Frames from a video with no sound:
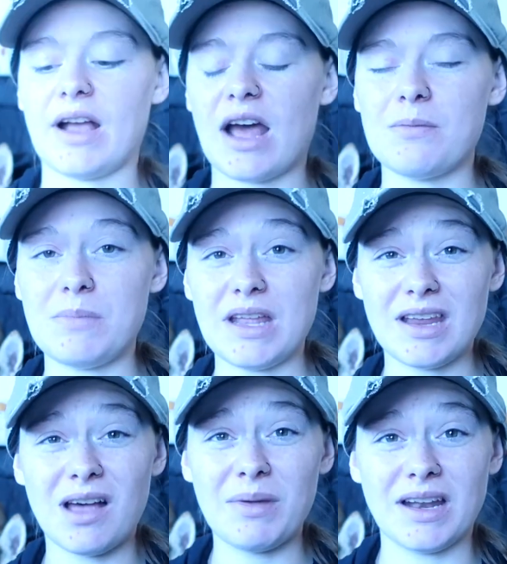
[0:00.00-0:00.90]
I got a
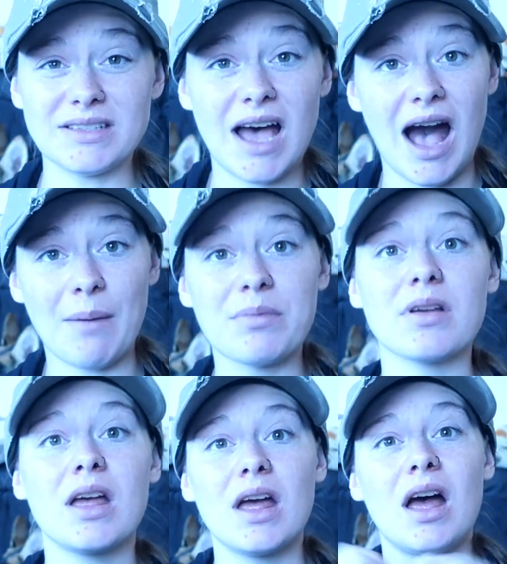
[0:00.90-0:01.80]
medium and a top
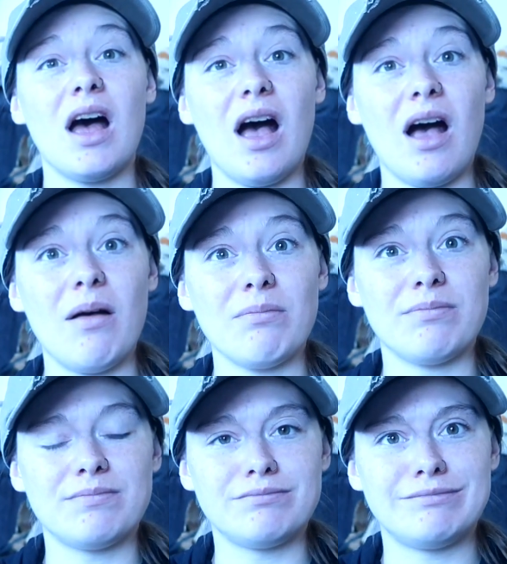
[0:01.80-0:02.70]
um,